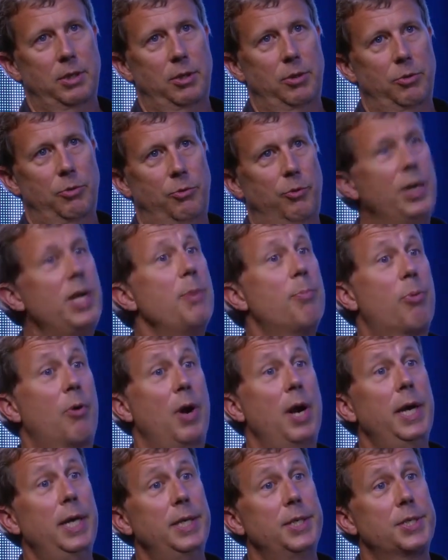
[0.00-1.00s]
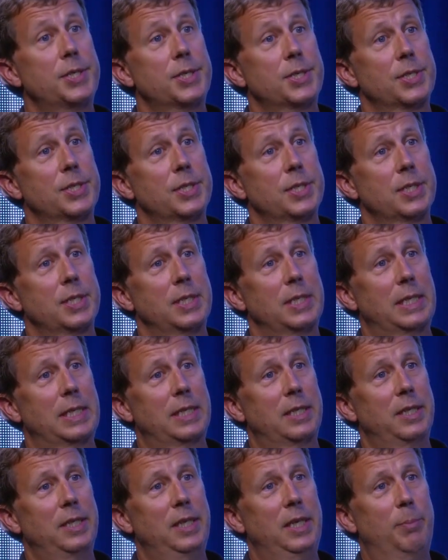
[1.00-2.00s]
reprice
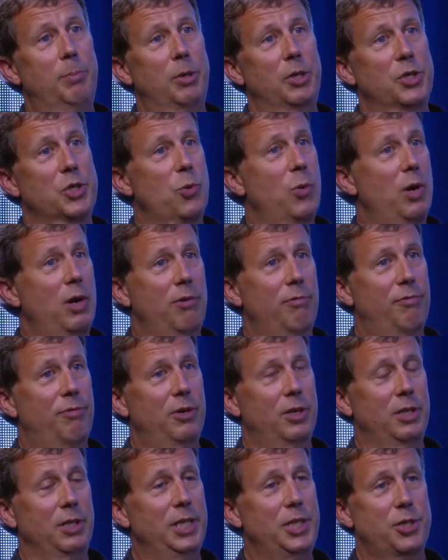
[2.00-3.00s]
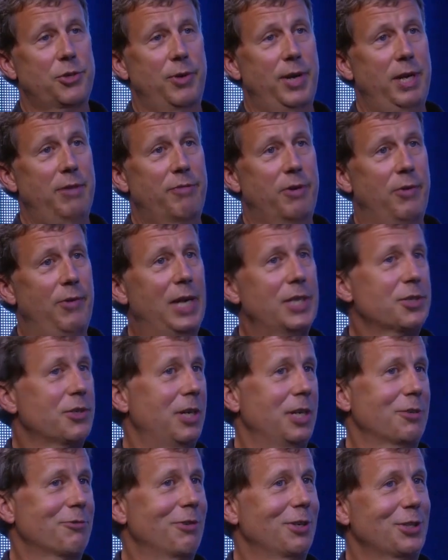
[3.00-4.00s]
the per square foot lease rate for
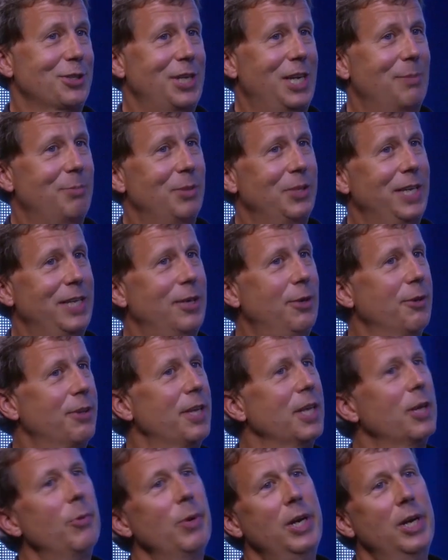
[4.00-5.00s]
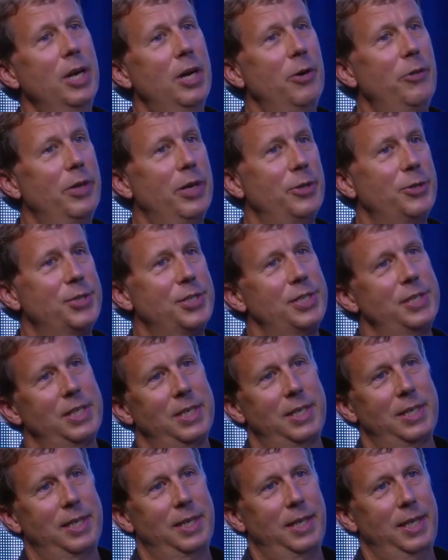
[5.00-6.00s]
restaurants, for example? I don't think we know those
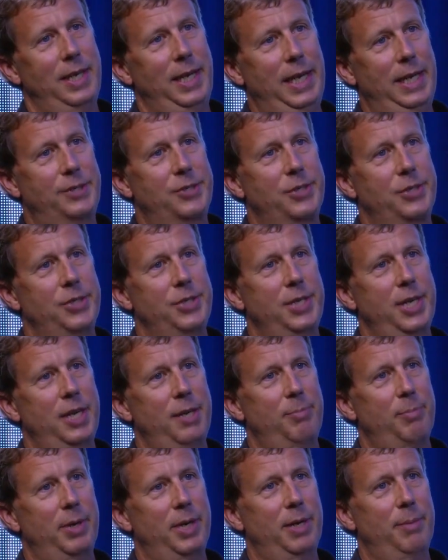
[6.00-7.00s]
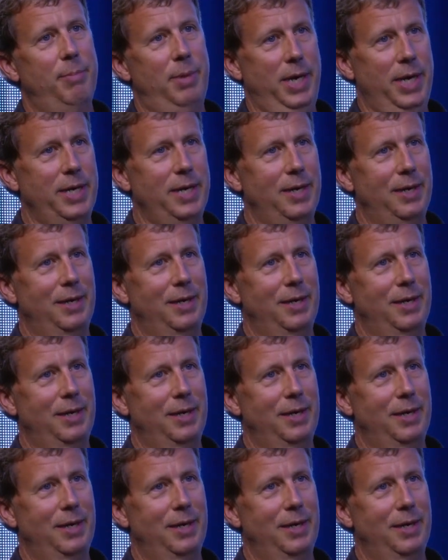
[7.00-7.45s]
answers yet, but it might.